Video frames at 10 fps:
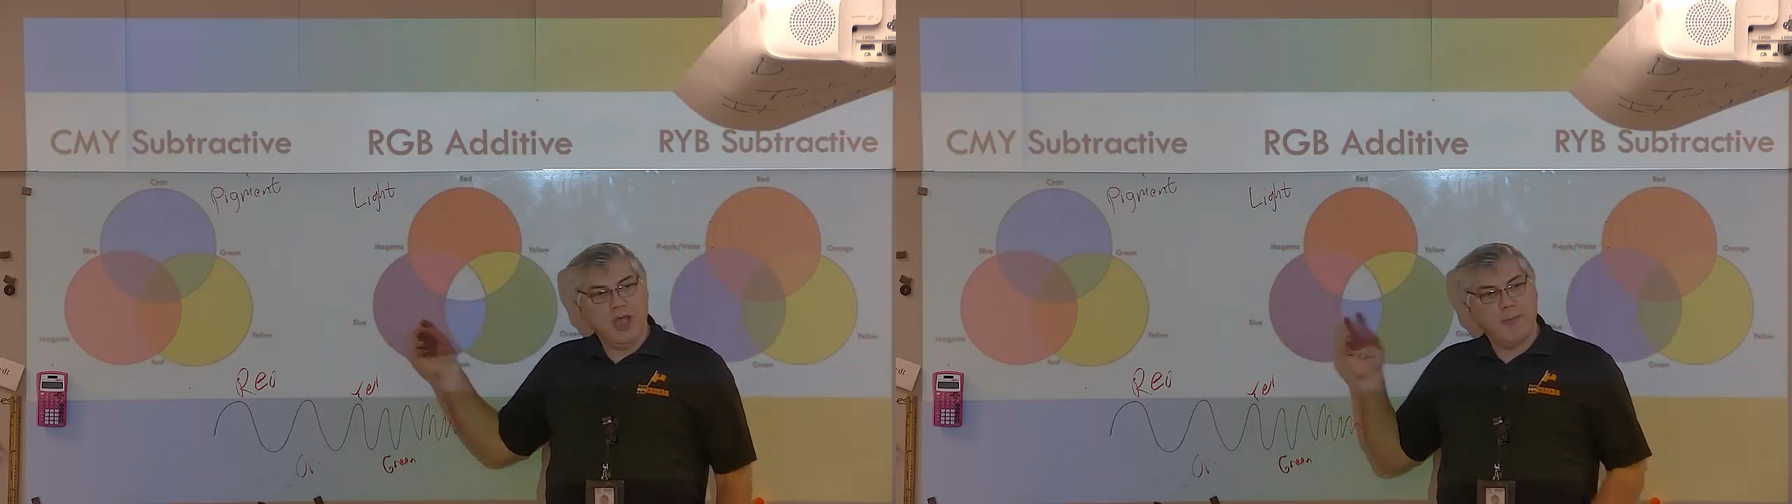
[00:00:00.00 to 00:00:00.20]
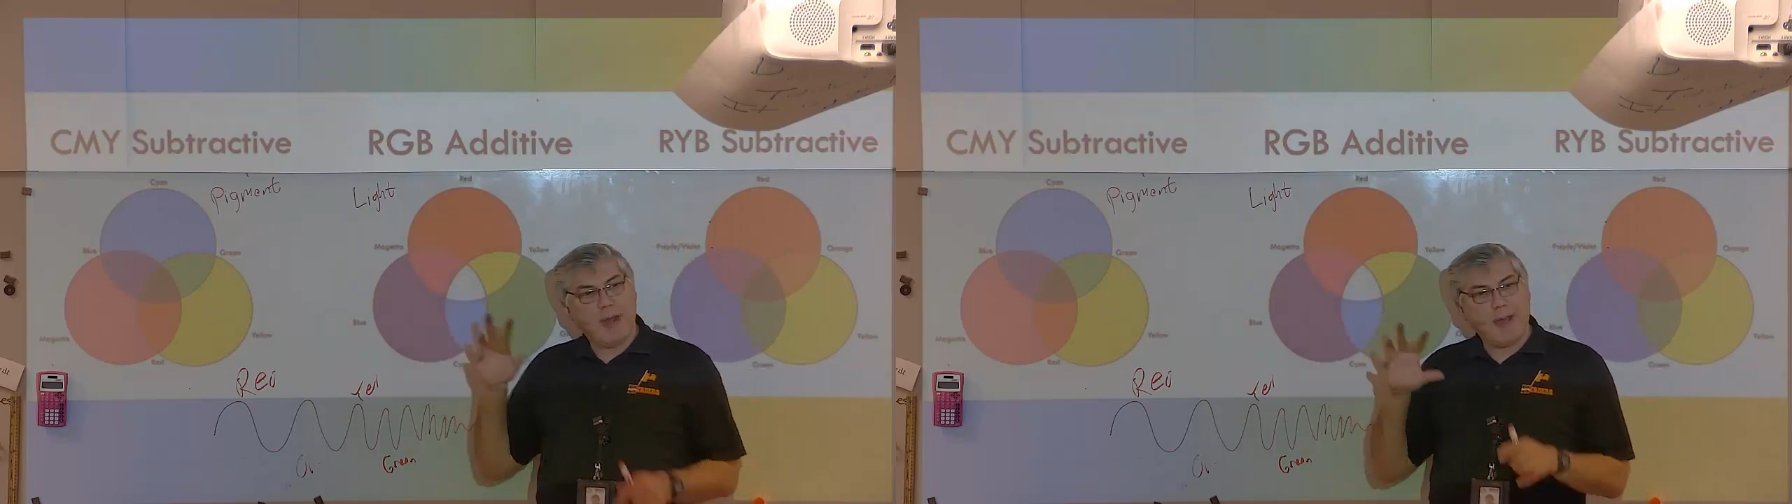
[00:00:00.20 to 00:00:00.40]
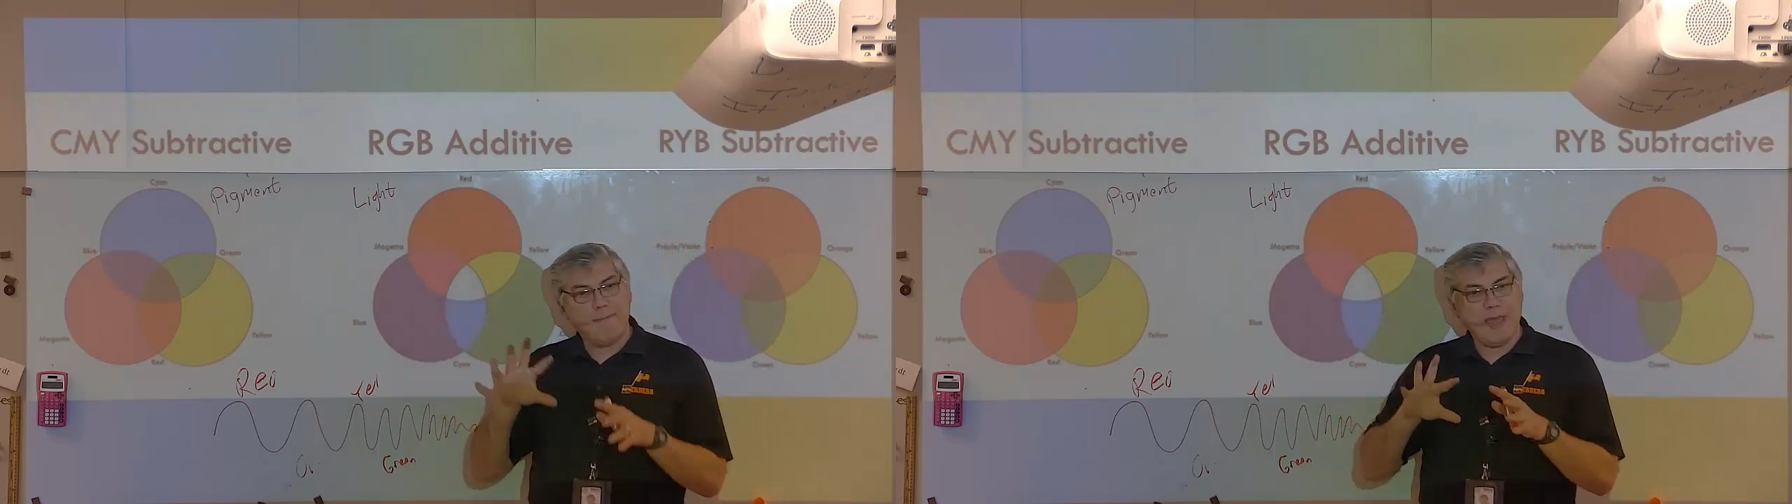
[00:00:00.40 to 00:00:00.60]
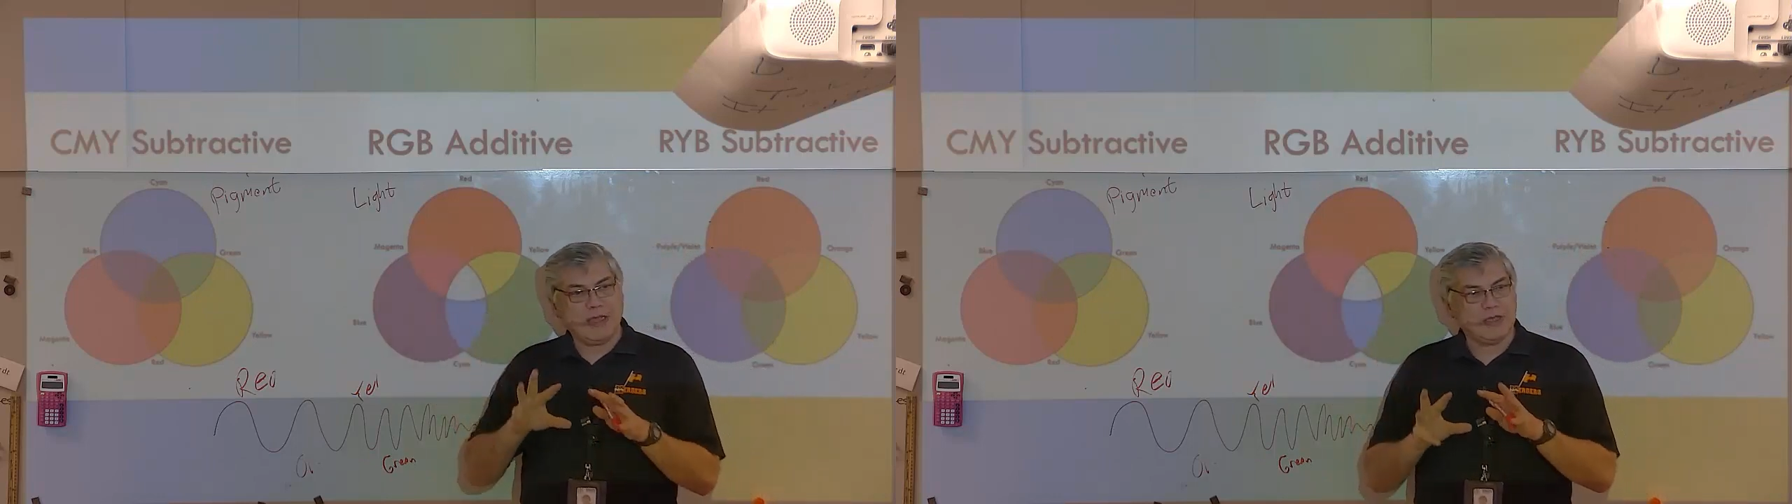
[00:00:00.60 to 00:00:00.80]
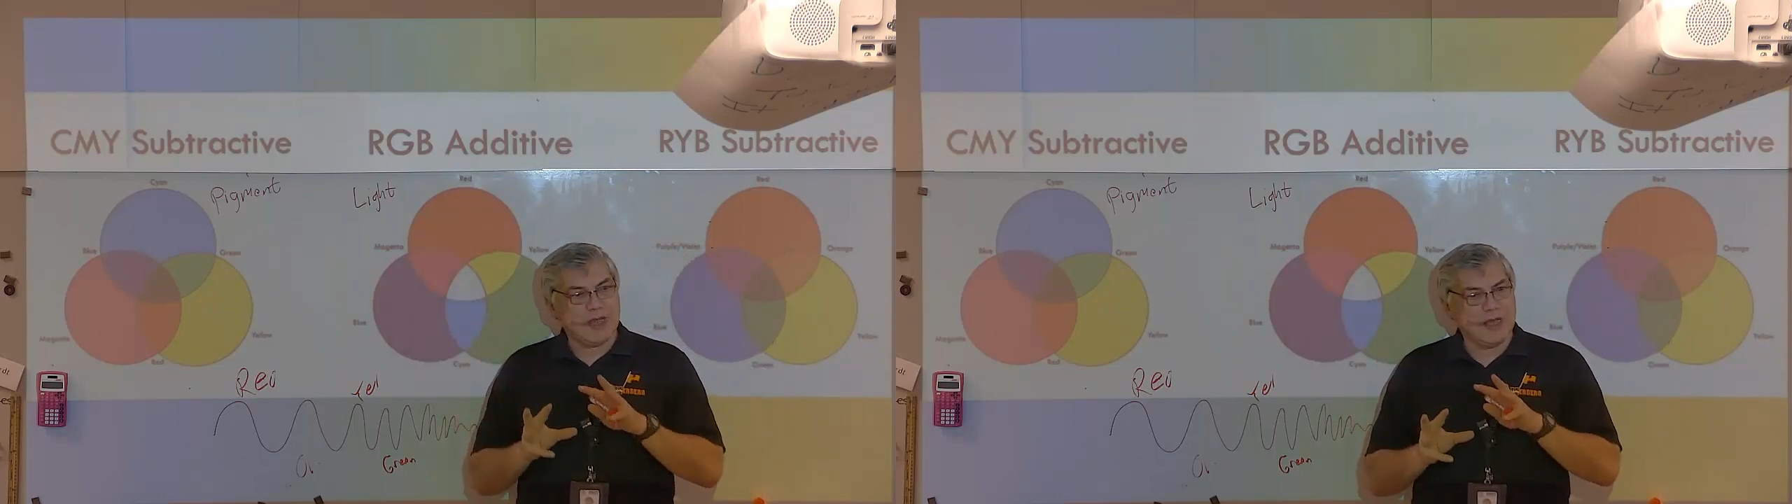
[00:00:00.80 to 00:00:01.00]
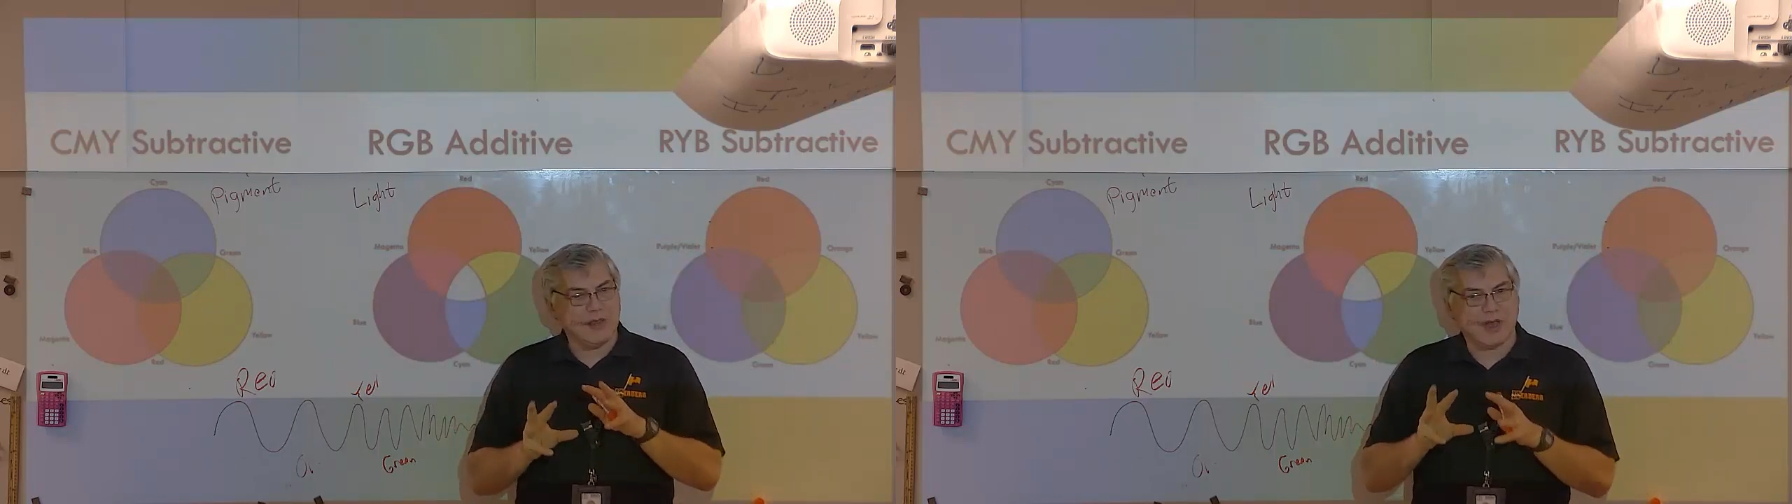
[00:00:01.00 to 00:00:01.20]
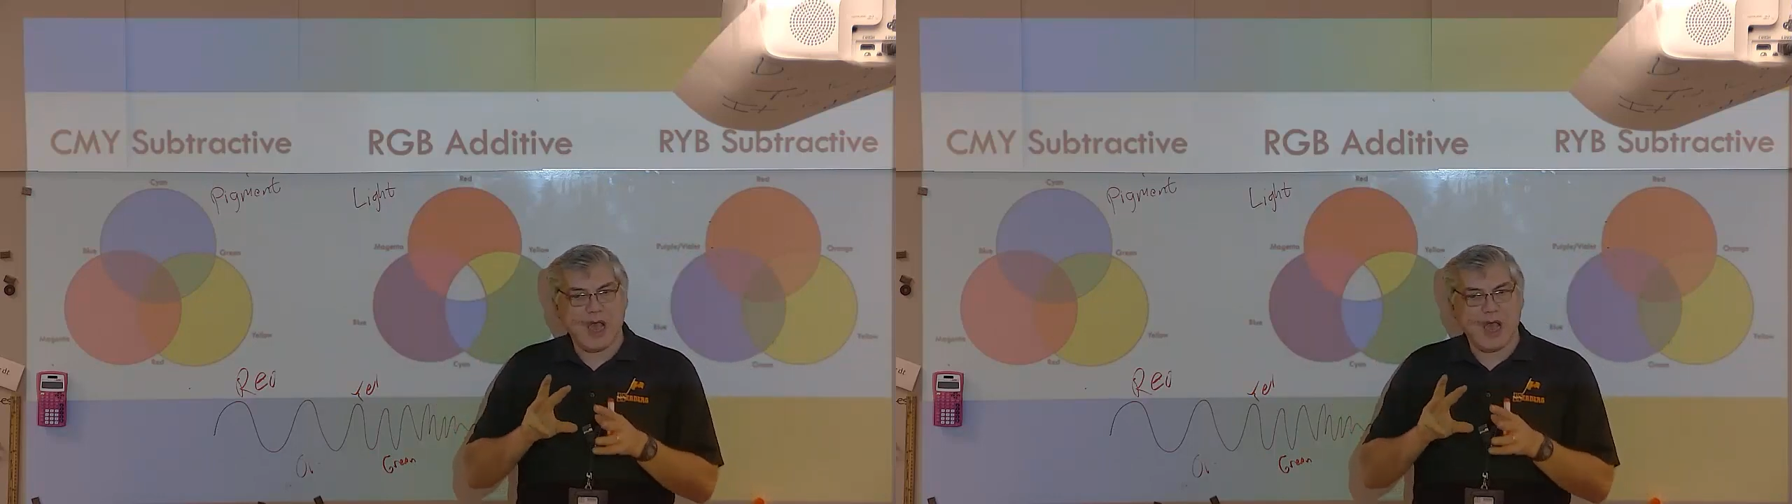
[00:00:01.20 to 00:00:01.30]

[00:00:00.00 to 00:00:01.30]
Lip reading: And by mixing the